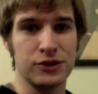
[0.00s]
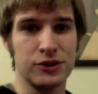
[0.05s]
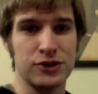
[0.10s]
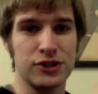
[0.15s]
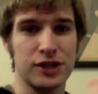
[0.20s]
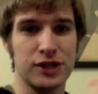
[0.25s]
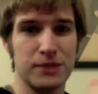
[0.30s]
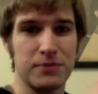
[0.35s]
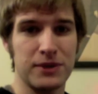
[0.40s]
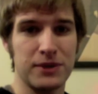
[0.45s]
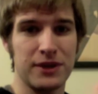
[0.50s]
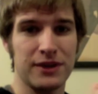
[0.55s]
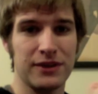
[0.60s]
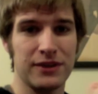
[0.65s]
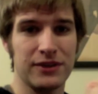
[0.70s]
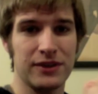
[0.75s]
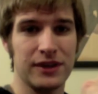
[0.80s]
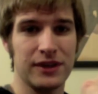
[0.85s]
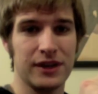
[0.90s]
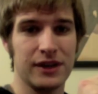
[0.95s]

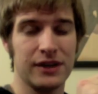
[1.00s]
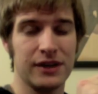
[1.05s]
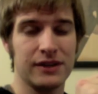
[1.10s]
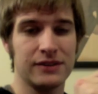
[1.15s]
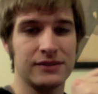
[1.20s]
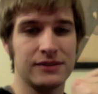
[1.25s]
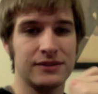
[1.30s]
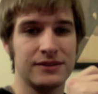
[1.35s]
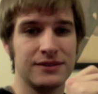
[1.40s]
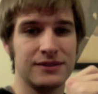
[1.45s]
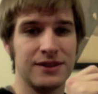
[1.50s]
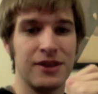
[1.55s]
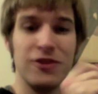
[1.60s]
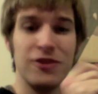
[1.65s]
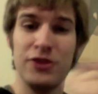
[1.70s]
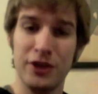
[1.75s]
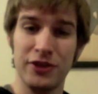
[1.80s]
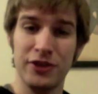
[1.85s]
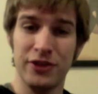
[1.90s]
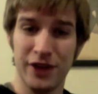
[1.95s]
skipping the
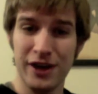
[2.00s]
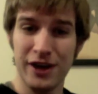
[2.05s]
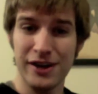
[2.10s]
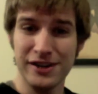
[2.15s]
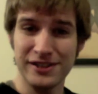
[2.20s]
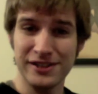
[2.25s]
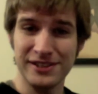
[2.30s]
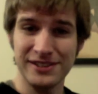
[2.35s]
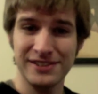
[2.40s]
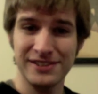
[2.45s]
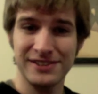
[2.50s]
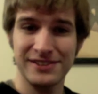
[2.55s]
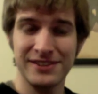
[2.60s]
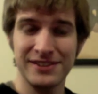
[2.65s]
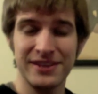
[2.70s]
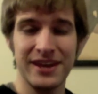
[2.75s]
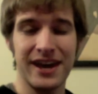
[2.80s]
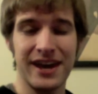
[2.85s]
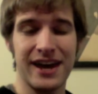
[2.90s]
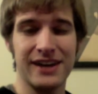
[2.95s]
thes
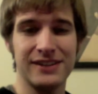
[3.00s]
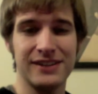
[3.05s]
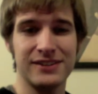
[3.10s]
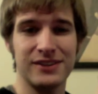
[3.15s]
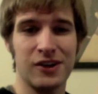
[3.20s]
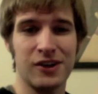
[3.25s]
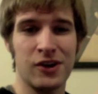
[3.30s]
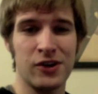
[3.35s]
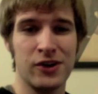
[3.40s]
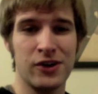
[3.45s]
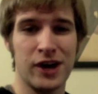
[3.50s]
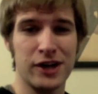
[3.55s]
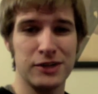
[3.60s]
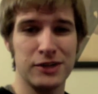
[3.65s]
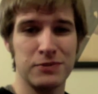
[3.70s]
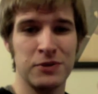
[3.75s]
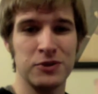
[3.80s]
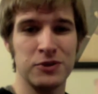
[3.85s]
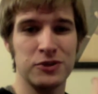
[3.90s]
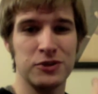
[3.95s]
that are not
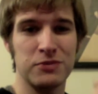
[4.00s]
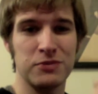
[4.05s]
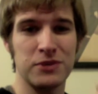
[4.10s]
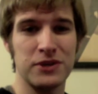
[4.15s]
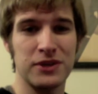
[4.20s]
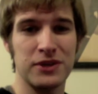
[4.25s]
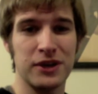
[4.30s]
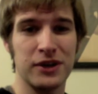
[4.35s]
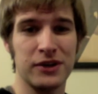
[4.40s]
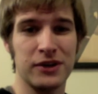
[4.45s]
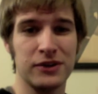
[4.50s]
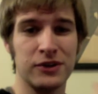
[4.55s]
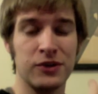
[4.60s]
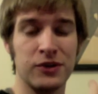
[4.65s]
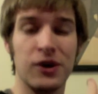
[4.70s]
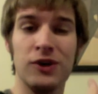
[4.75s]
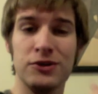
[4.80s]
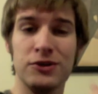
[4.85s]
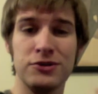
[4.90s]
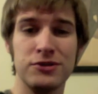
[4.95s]
supposed to be there,
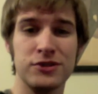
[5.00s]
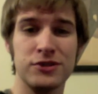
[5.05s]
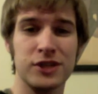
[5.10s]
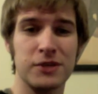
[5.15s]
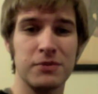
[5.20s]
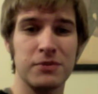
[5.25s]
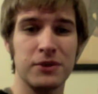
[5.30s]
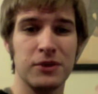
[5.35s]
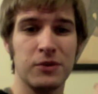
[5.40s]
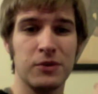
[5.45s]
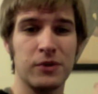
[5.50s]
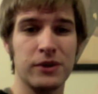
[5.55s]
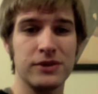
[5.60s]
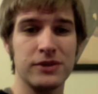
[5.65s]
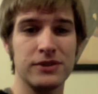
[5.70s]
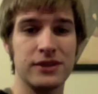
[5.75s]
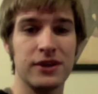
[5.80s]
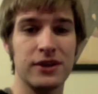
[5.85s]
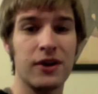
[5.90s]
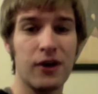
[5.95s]
you're also skipping the
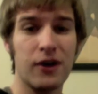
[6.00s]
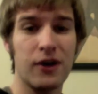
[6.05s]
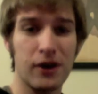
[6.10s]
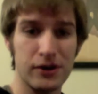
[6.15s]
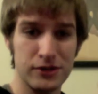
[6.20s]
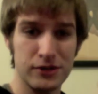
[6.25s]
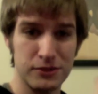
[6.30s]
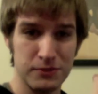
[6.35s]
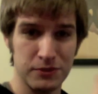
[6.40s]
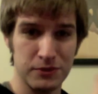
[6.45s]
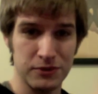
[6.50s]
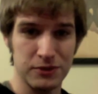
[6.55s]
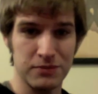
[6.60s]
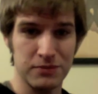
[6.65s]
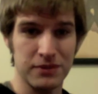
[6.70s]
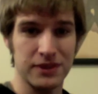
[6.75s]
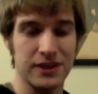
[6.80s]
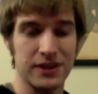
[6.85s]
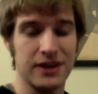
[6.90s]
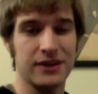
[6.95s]
ones that are supposed to
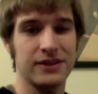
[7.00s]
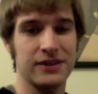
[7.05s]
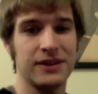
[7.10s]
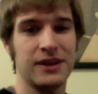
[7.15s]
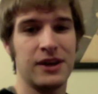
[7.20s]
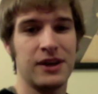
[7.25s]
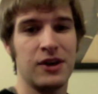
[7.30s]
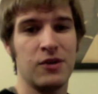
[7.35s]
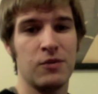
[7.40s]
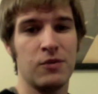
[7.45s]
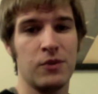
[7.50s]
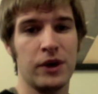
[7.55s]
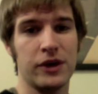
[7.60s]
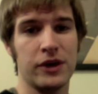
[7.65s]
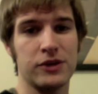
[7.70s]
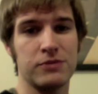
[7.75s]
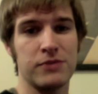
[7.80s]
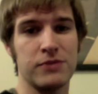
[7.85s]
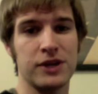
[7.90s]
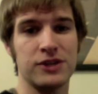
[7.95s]
be there,
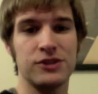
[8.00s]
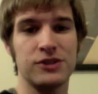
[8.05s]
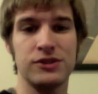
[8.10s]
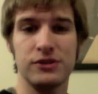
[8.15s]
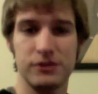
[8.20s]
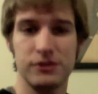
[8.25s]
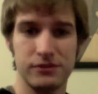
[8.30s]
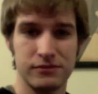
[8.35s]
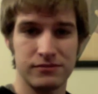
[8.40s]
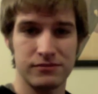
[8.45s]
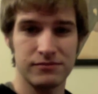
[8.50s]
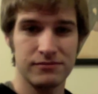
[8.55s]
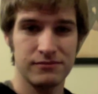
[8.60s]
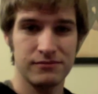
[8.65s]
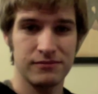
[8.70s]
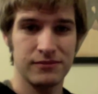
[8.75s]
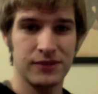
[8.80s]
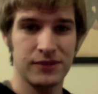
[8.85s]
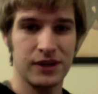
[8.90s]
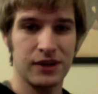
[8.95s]
which makes you
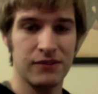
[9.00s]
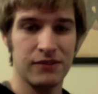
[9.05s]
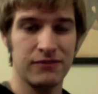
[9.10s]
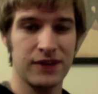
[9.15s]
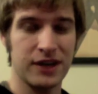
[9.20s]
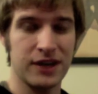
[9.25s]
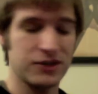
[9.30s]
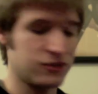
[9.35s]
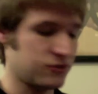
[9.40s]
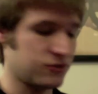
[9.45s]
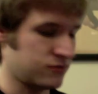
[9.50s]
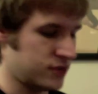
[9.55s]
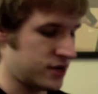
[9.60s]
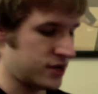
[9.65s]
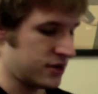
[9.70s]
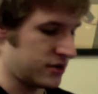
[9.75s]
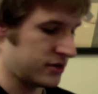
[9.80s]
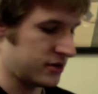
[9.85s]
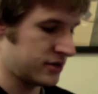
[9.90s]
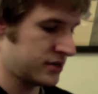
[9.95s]
a faster
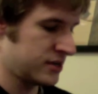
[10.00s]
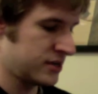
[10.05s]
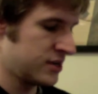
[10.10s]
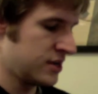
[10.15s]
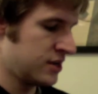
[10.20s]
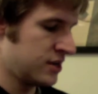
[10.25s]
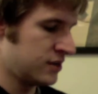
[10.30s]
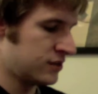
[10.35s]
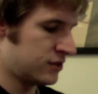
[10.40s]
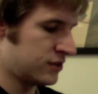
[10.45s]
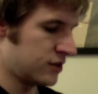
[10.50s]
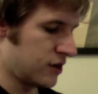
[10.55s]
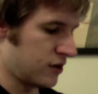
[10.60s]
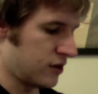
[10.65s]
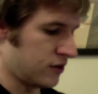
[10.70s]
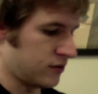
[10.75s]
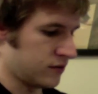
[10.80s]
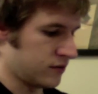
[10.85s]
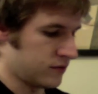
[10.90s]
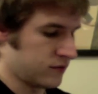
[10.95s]
reader.
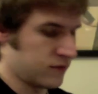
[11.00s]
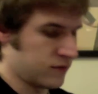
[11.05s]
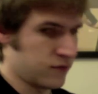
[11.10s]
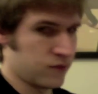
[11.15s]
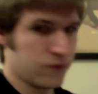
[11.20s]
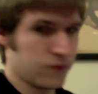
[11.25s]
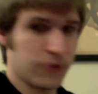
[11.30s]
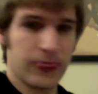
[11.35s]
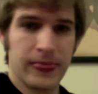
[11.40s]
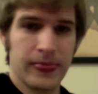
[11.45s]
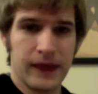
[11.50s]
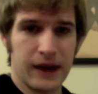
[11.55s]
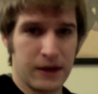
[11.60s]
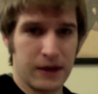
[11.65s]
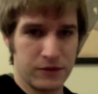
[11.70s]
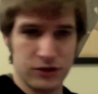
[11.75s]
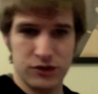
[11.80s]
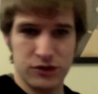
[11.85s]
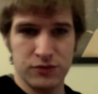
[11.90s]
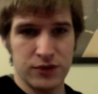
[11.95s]
So
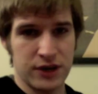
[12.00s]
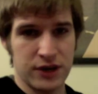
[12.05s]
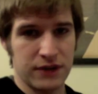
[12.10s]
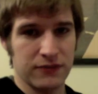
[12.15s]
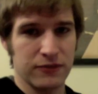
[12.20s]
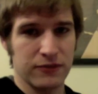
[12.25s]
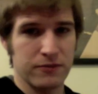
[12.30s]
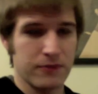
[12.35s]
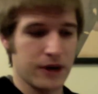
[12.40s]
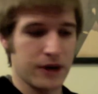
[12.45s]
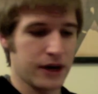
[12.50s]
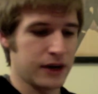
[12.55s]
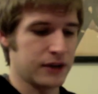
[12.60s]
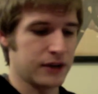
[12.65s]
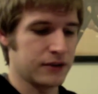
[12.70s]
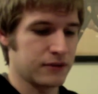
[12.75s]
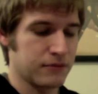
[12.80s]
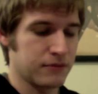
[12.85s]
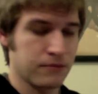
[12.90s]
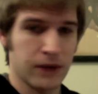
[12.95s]
I'm just reading from
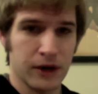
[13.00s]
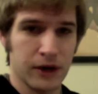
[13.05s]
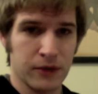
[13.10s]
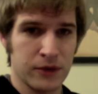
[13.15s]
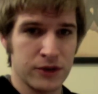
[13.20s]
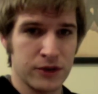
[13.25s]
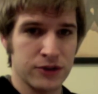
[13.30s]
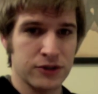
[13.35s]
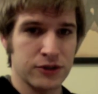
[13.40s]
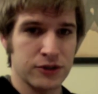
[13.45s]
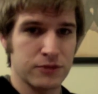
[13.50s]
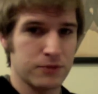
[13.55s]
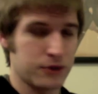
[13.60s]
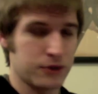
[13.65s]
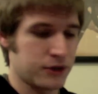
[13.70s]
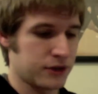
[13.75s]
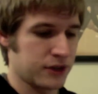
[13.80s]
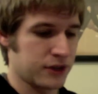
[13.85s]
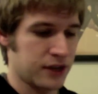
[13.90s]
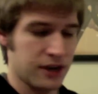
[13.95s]
my research
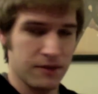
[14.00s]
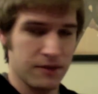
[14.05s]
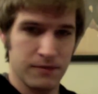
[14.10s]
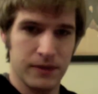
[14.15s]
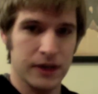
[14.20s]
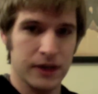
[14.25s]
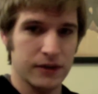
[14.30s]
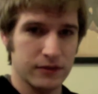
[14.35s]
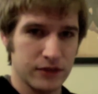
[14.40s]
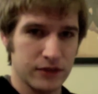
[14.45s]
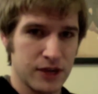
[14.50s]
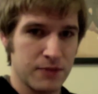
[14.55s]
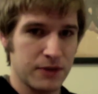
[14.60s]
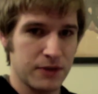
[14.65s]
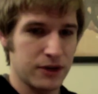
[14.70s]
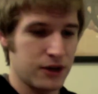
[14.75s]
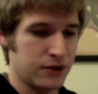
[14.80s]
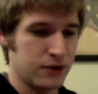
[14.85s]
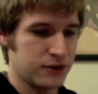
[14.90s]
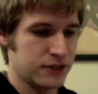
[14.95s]
book that I've been
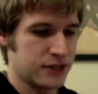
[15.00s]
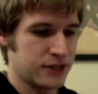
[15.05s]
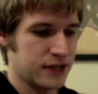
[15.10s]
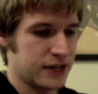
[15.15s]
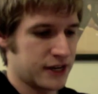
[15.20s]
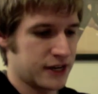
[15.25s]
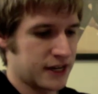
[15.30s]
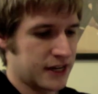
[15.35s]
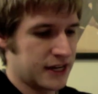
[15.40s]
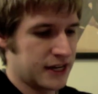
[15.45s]
keeping notes in.